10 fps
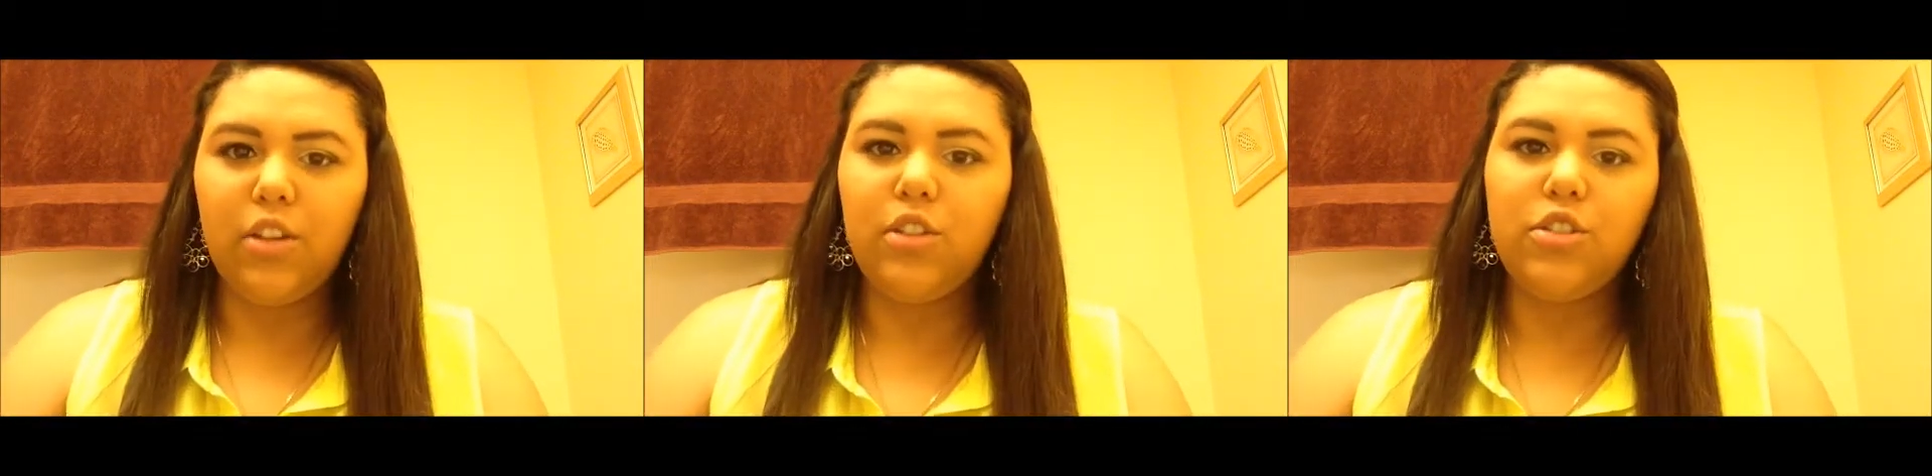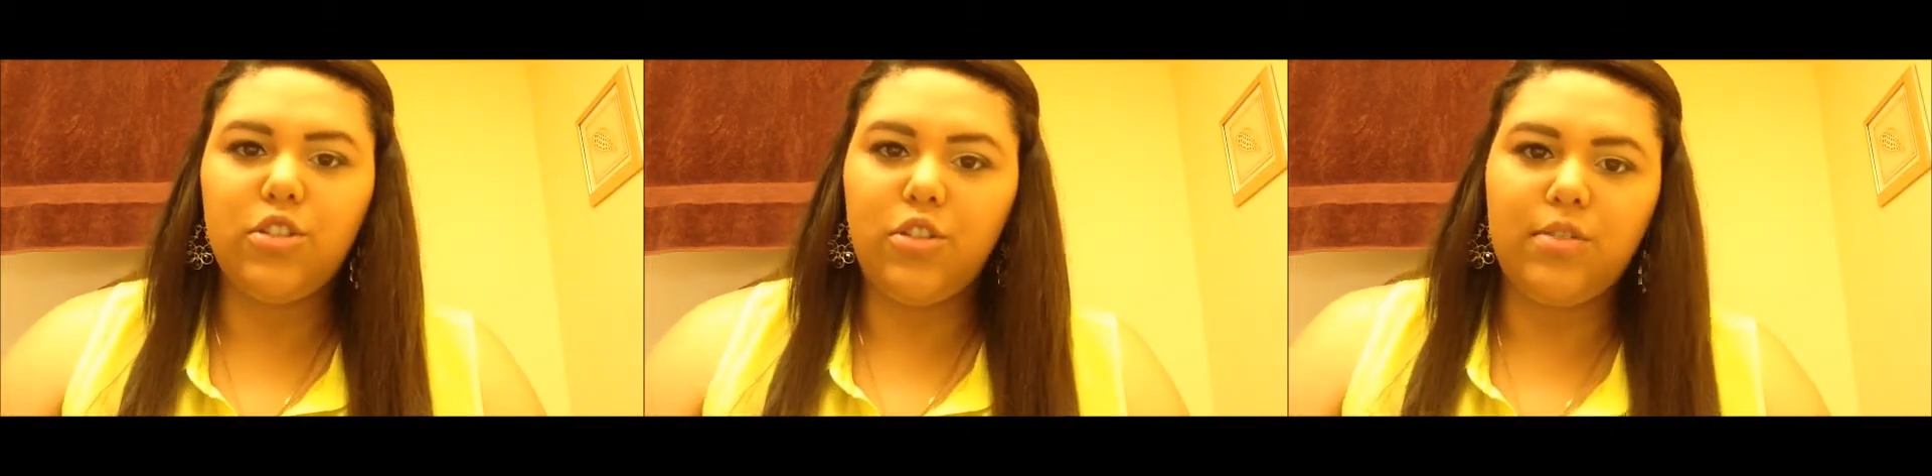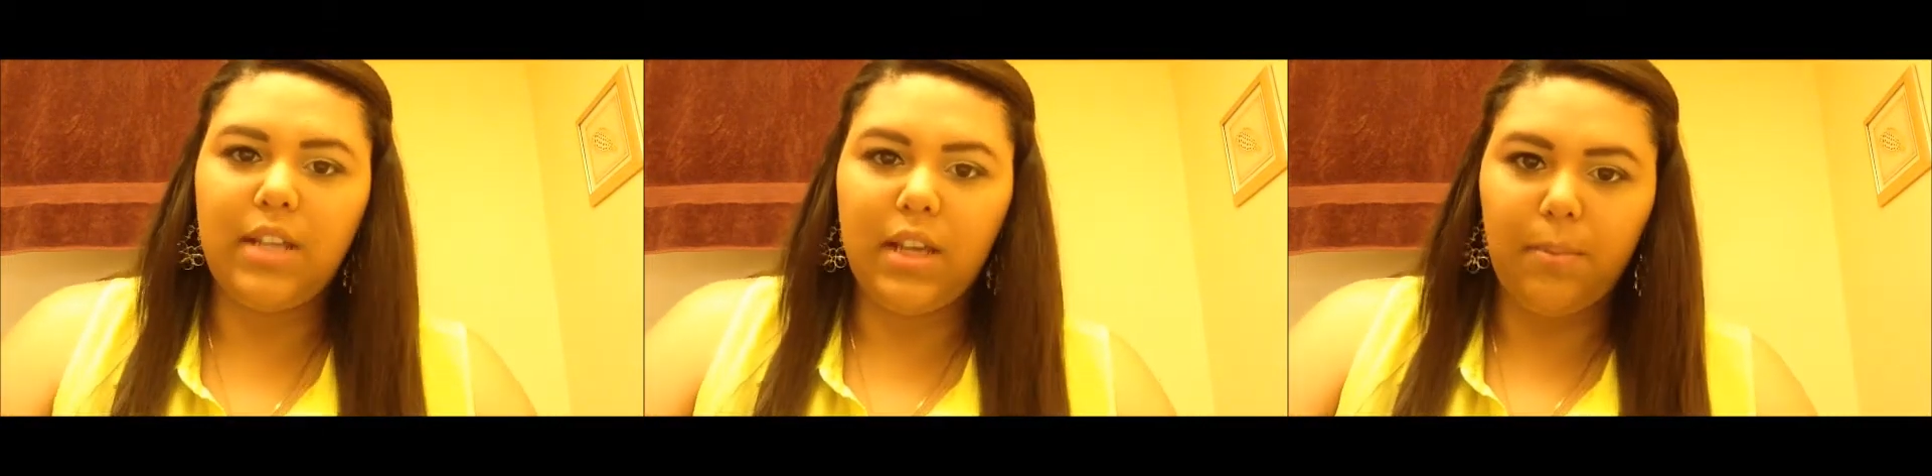you can just
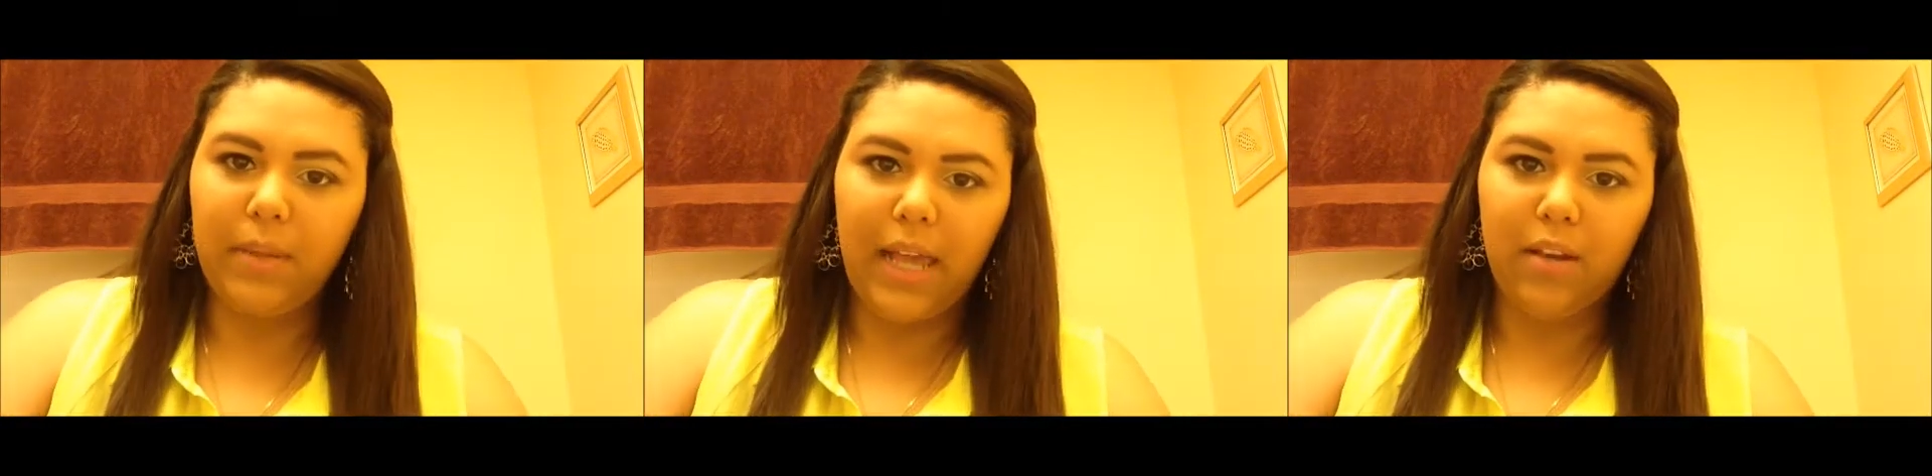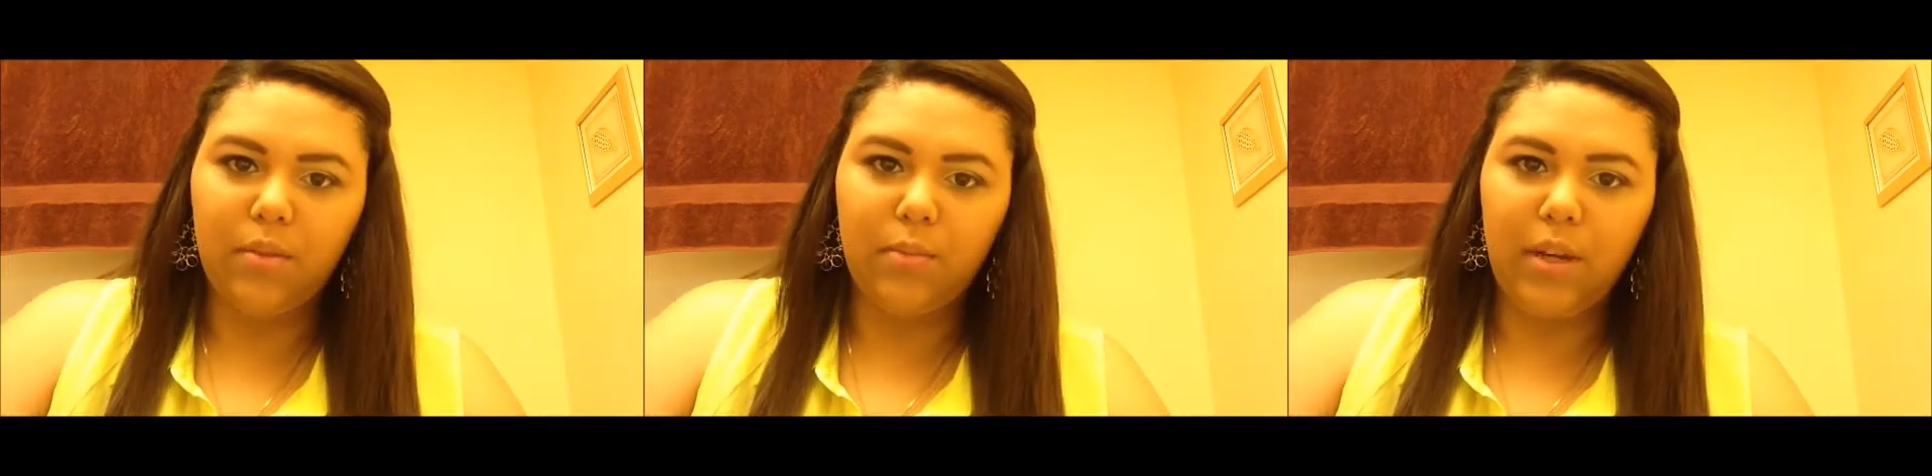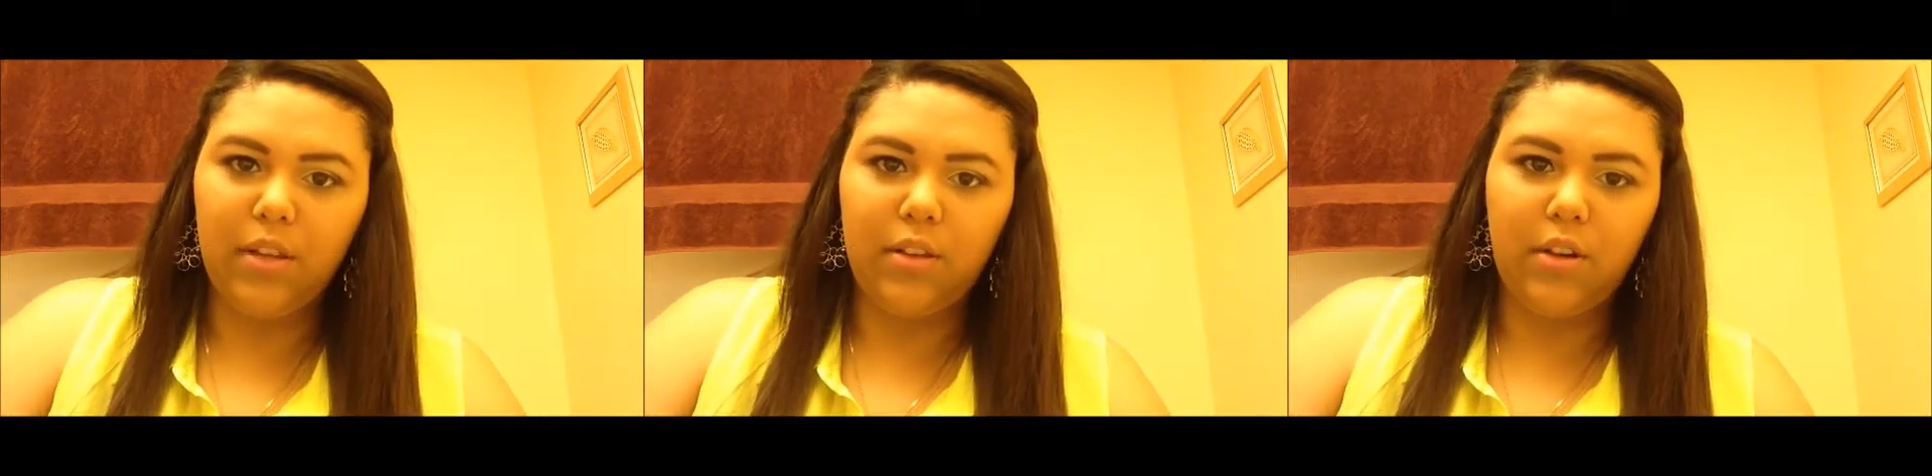use like a black
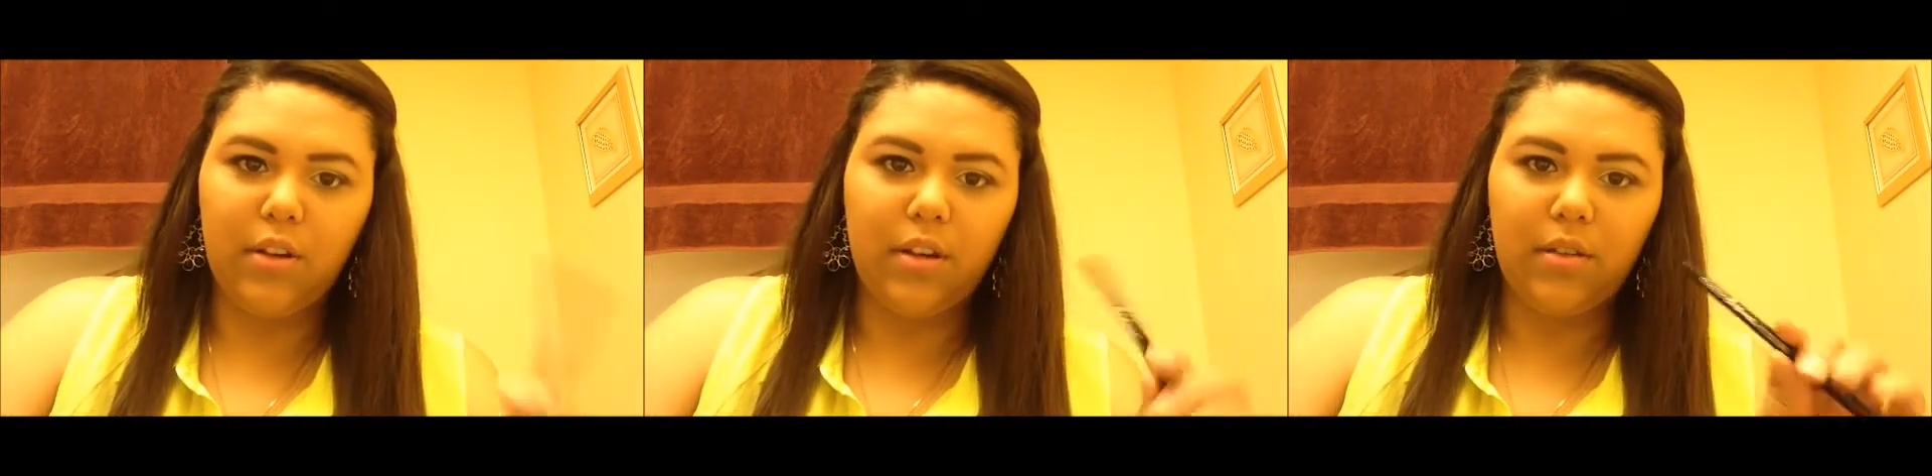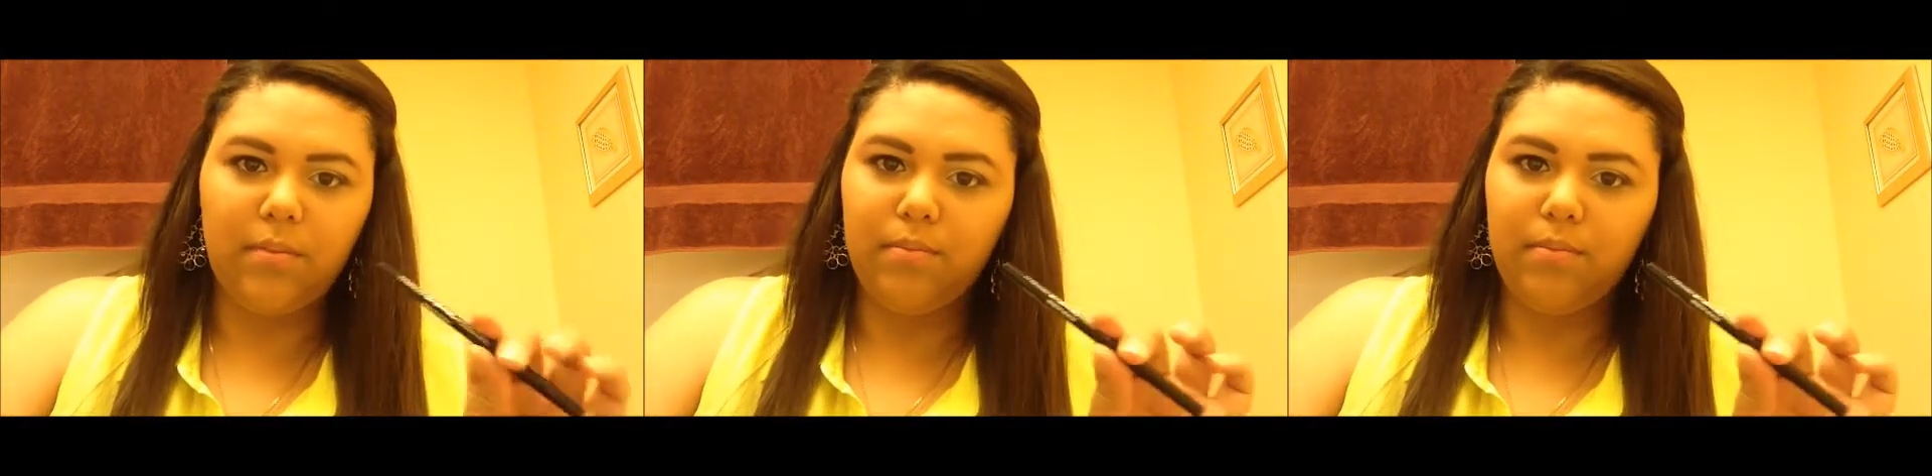regular